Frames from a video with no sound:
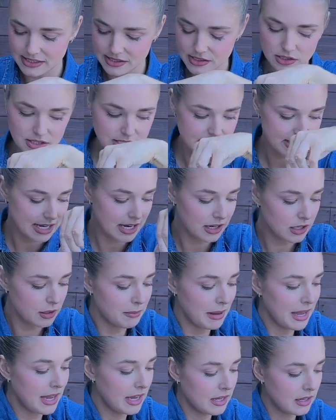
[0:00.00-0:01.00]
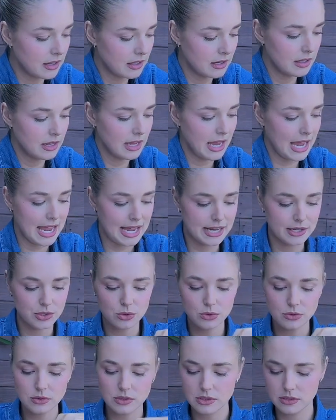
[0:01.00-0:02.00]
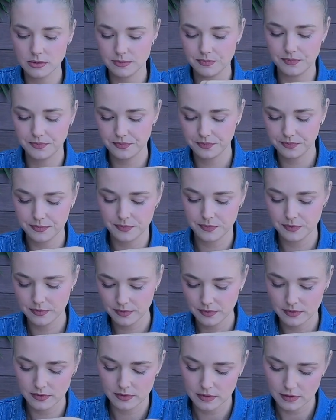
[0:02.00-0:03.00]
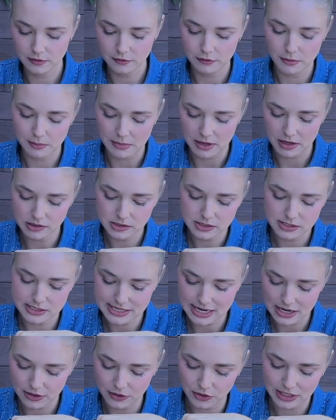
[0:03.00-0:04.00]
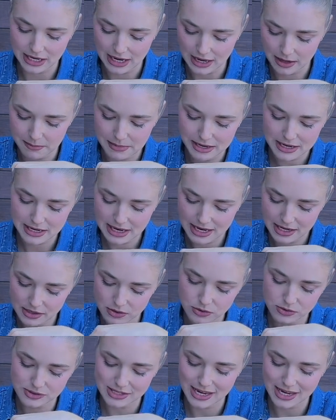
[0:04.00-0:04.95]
So this is how you make handles for mugs. This is how you can make handles.